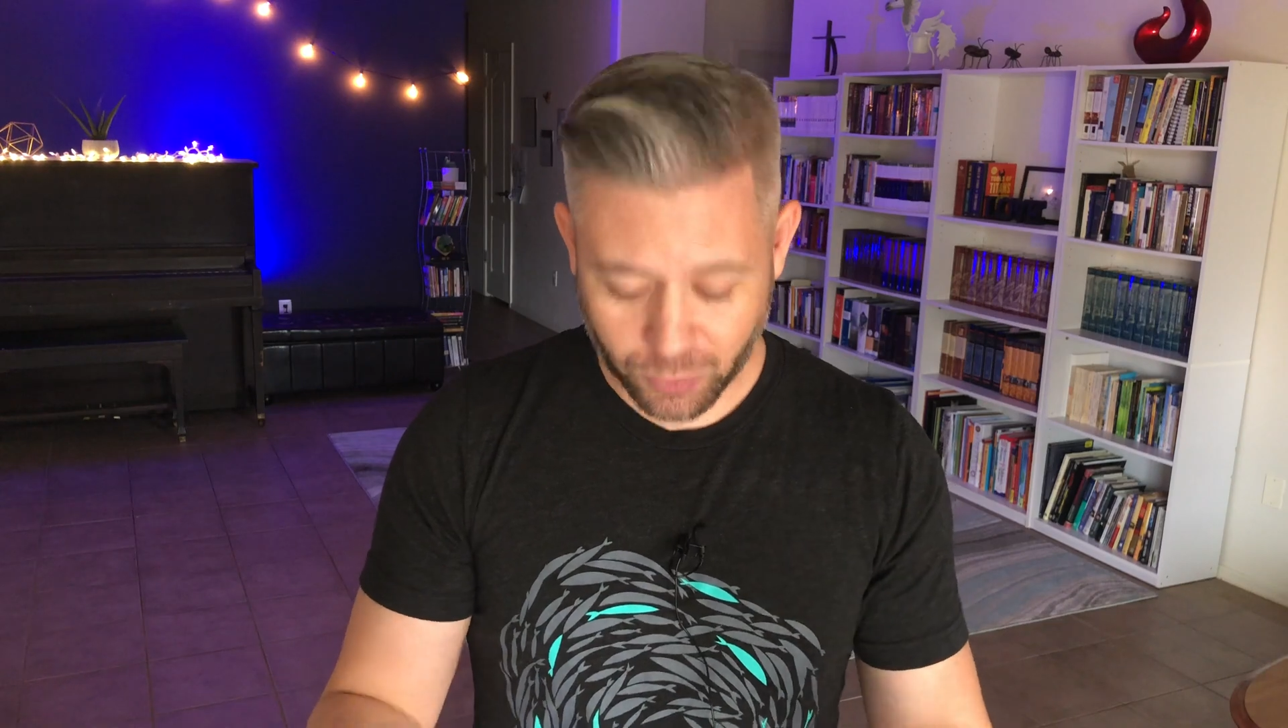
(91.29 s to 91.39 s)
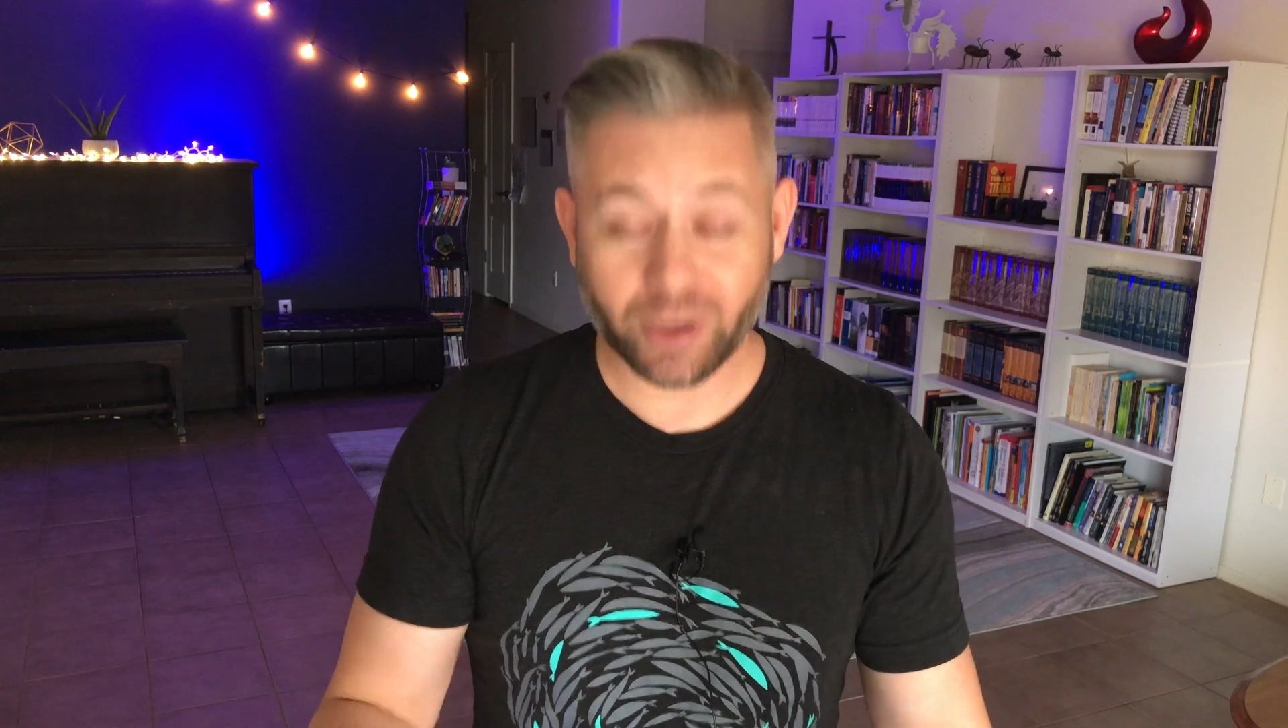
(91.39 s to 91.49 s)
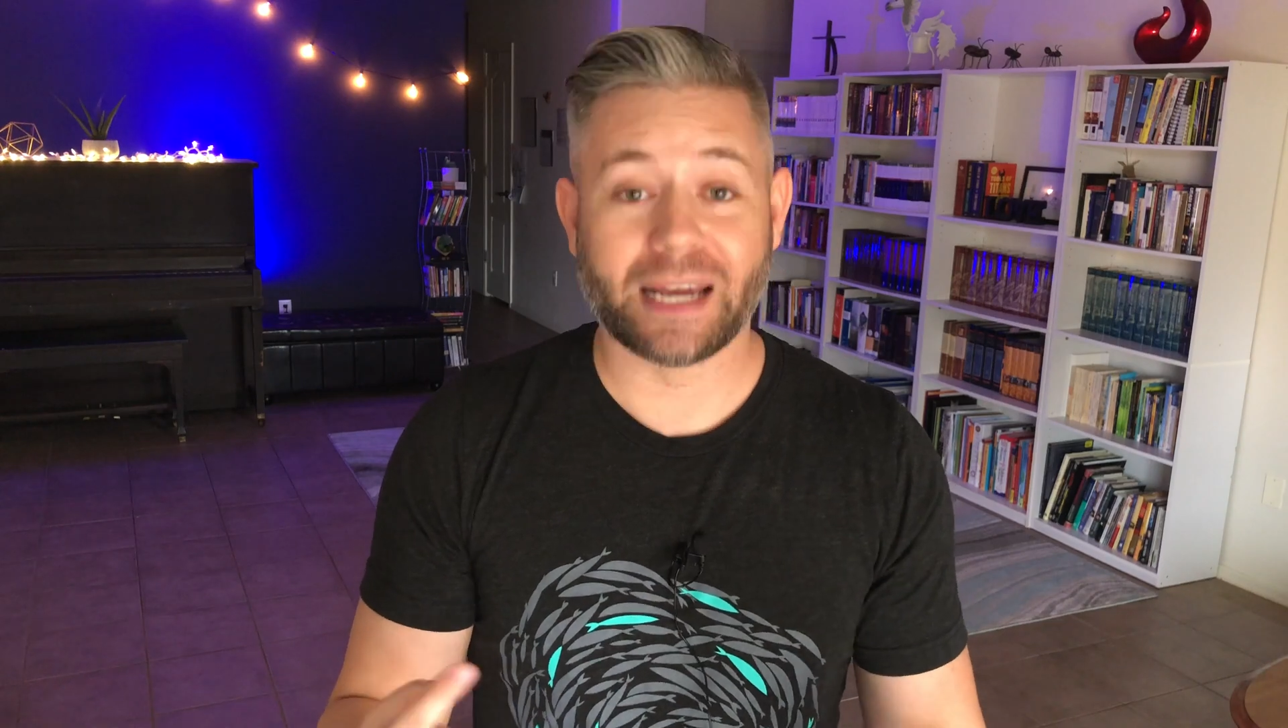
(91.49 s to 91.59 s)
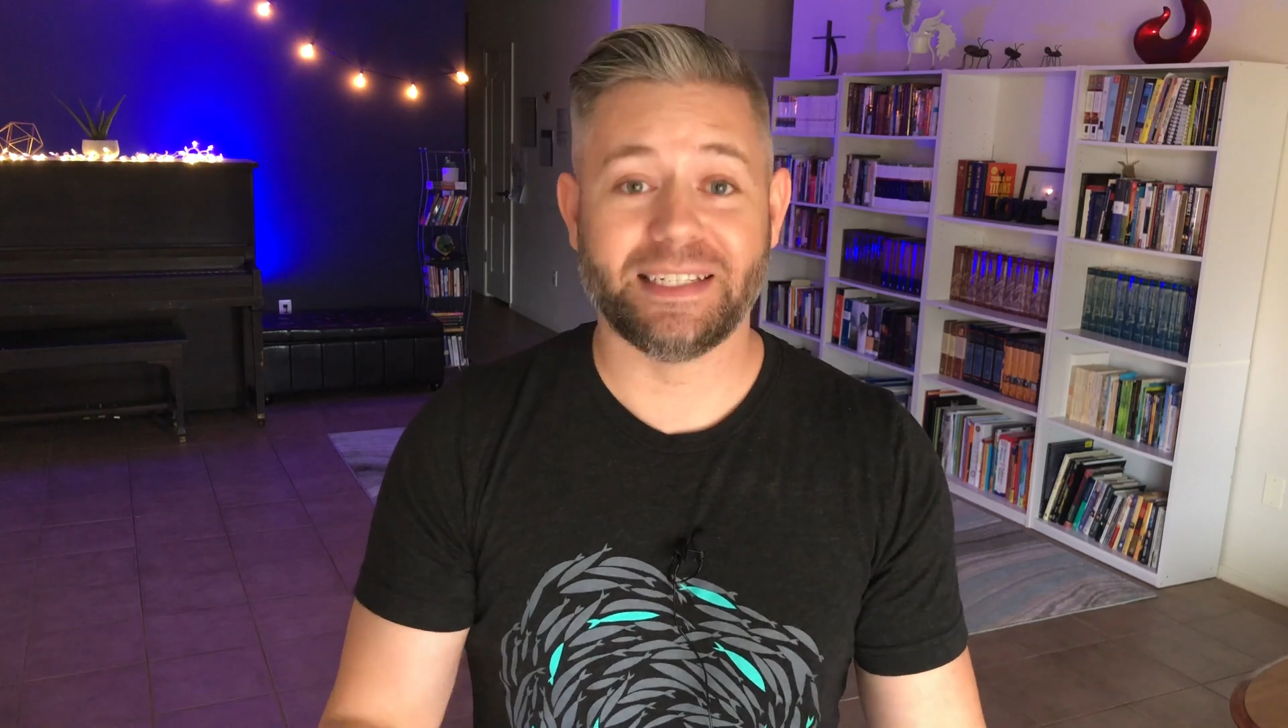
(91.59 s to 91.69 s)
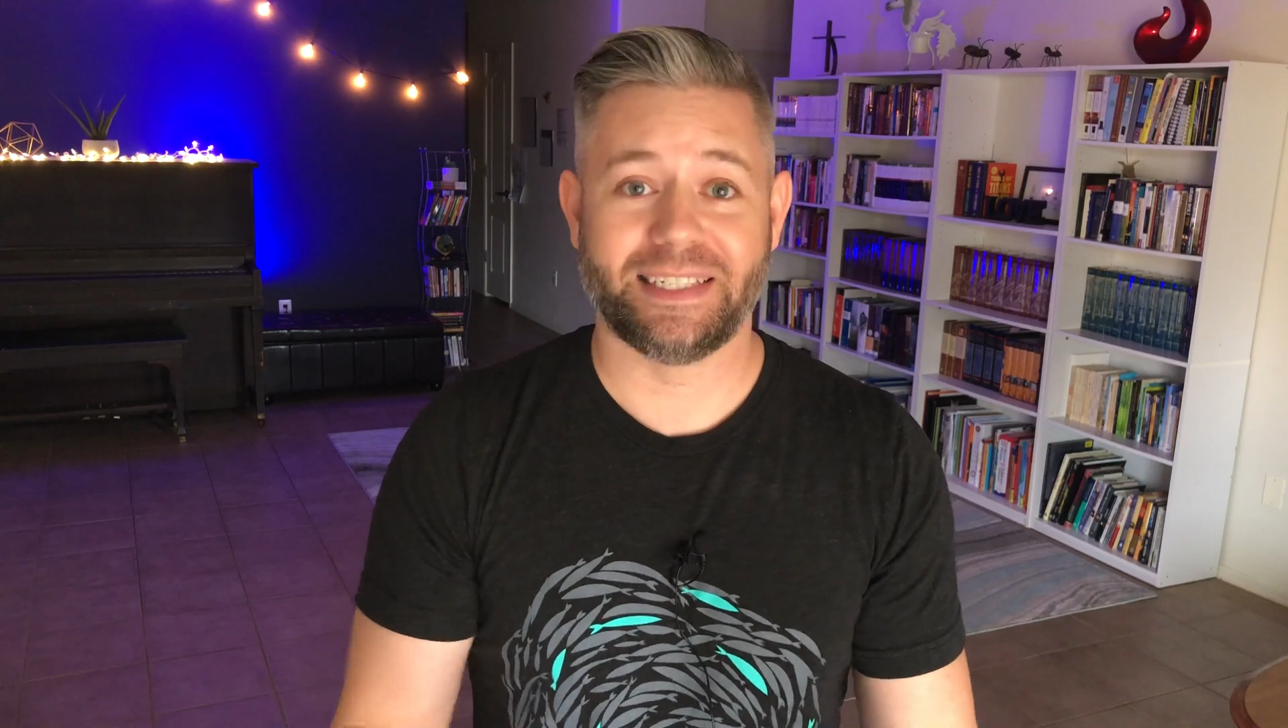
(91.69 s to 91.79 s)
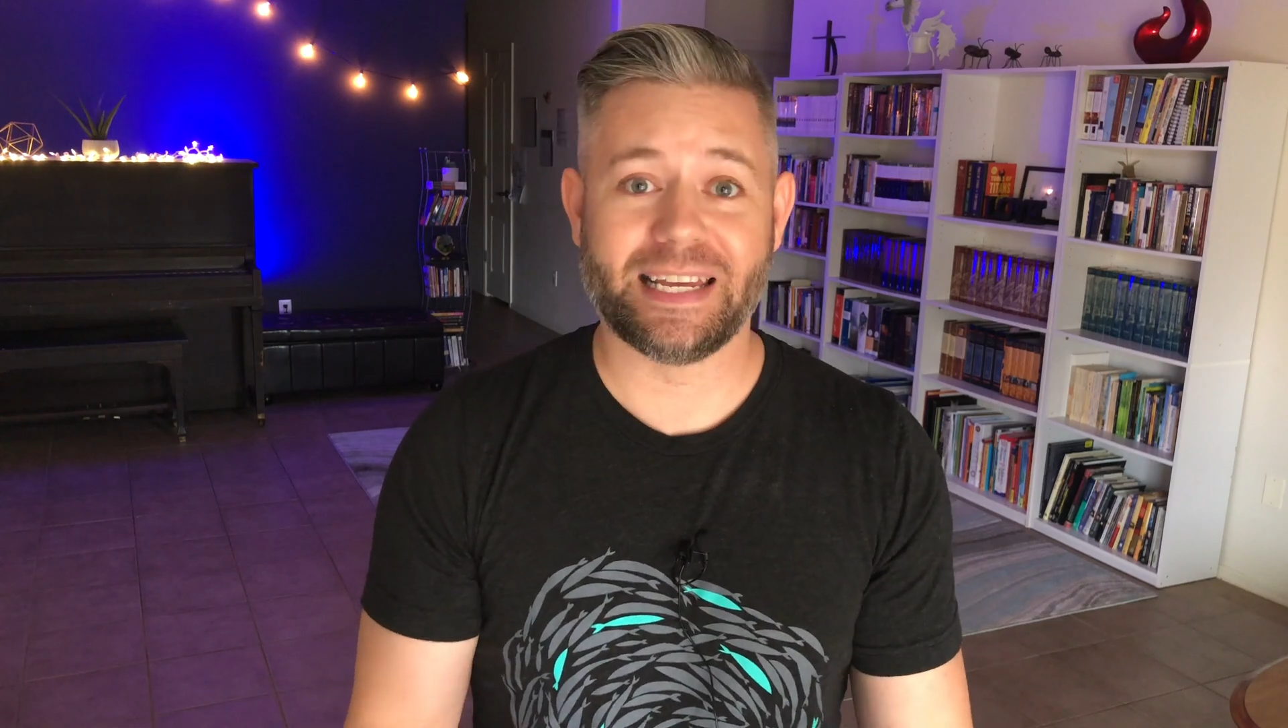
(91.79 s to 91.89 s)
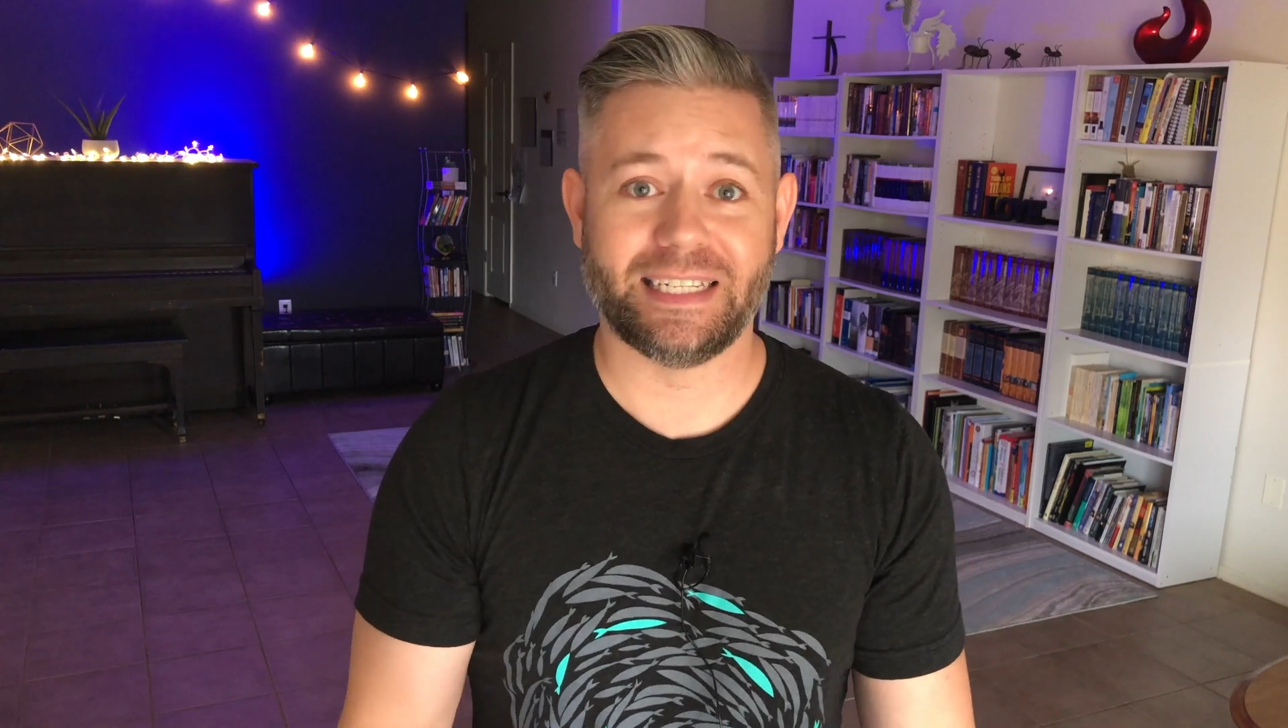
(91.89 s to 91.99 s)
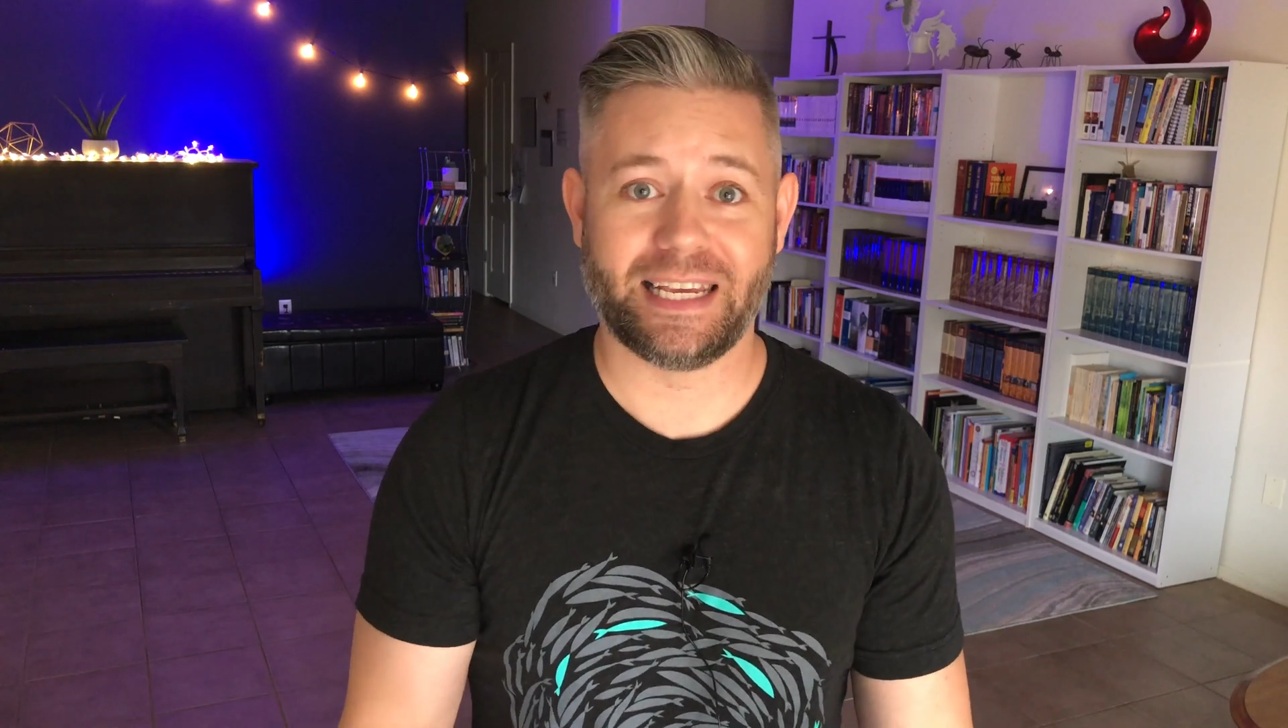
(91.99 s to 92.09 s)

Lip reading: what I said to